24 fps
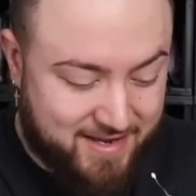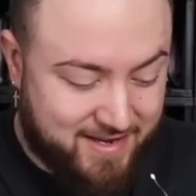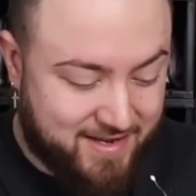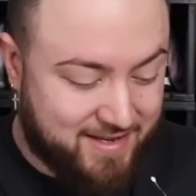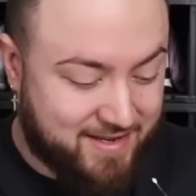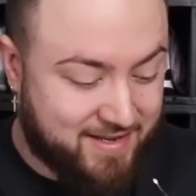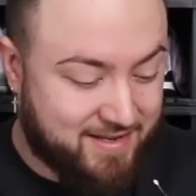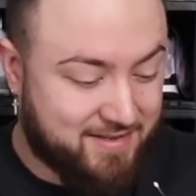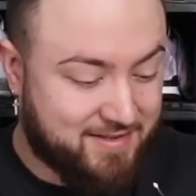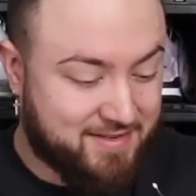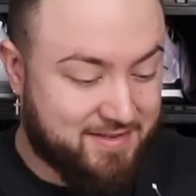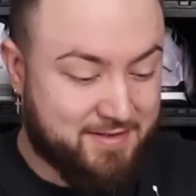
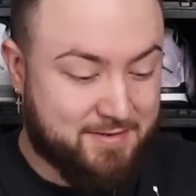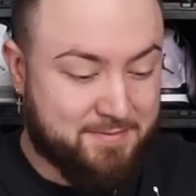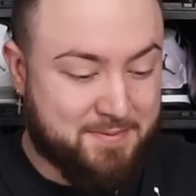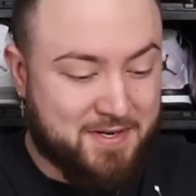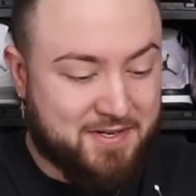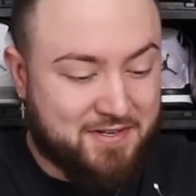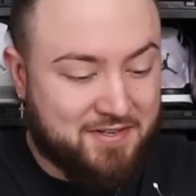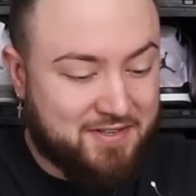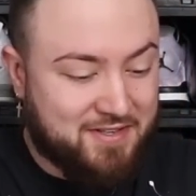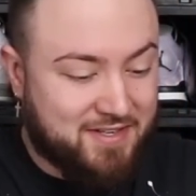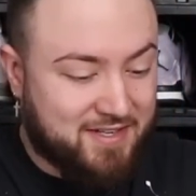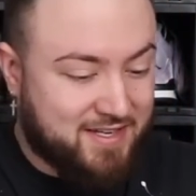And
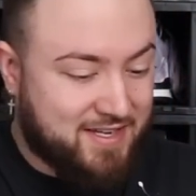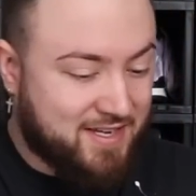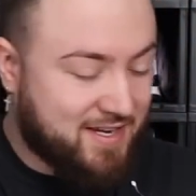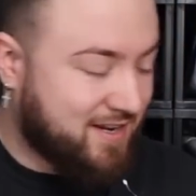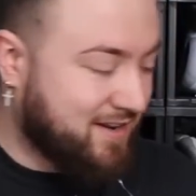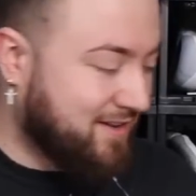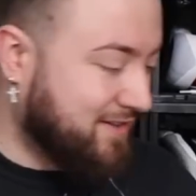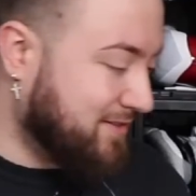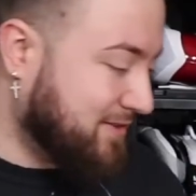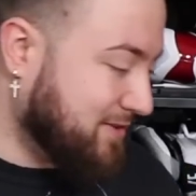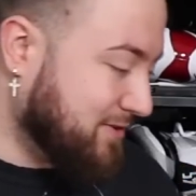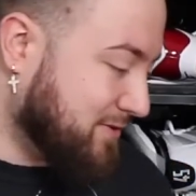especially to get
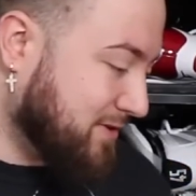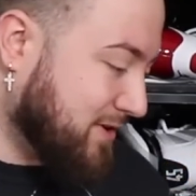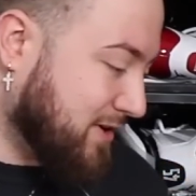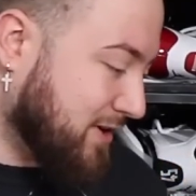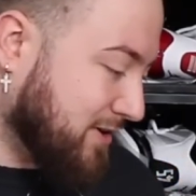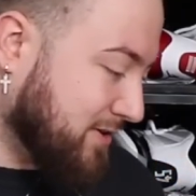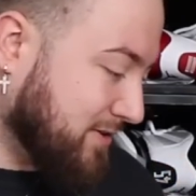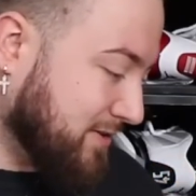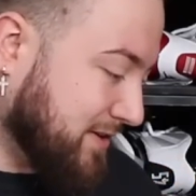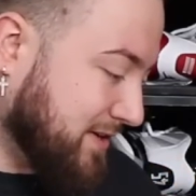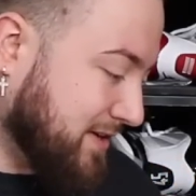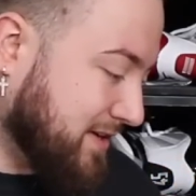it a little
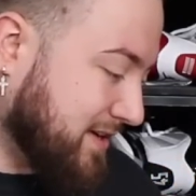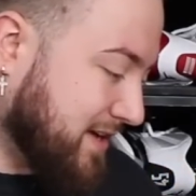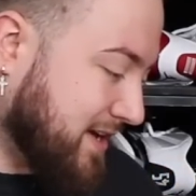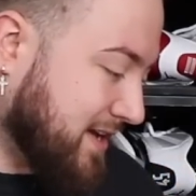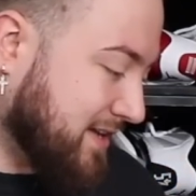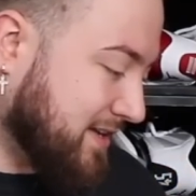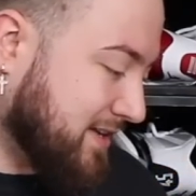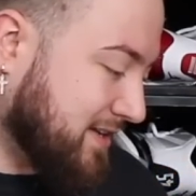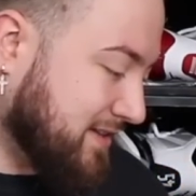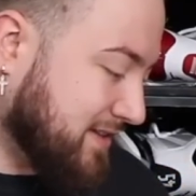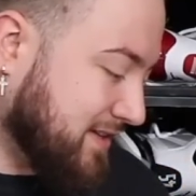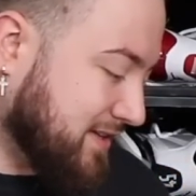early
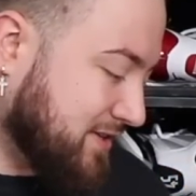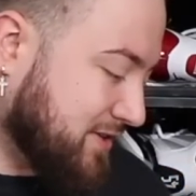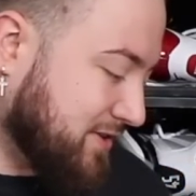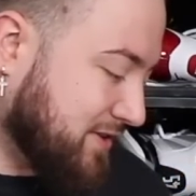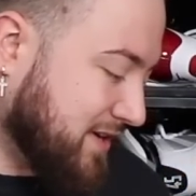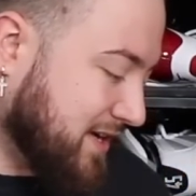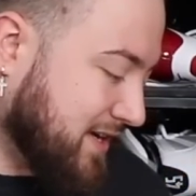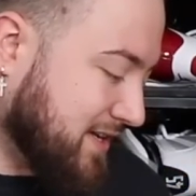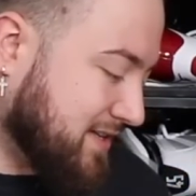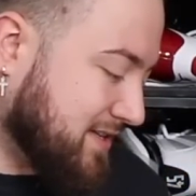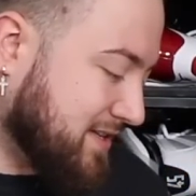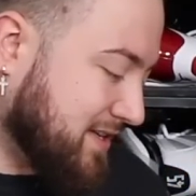and let you
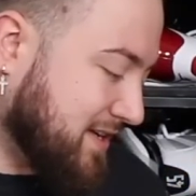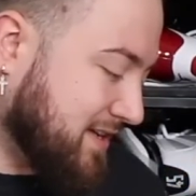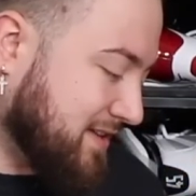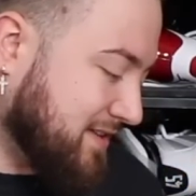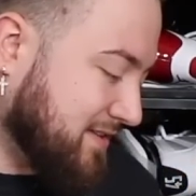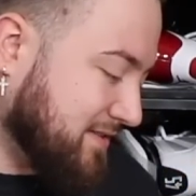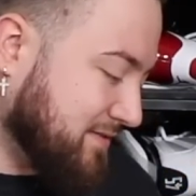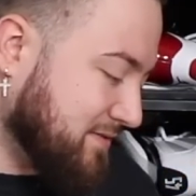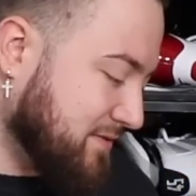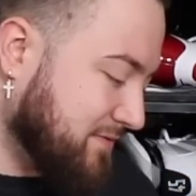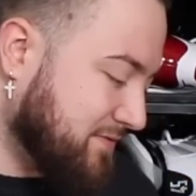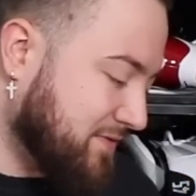guys see
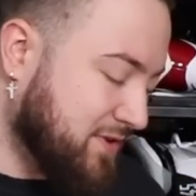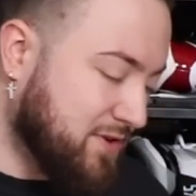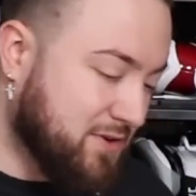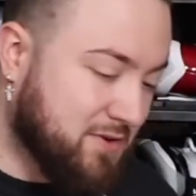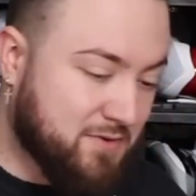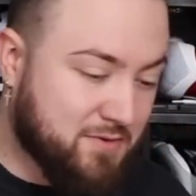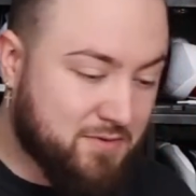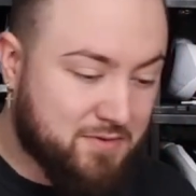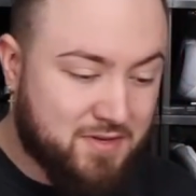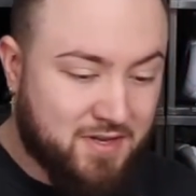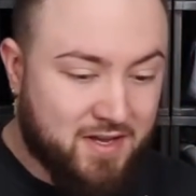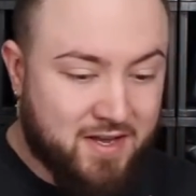the
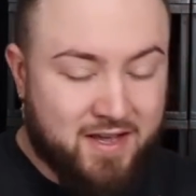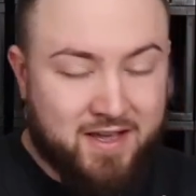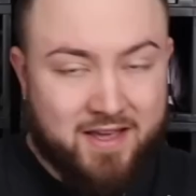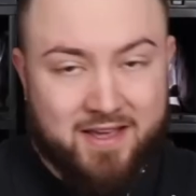reviews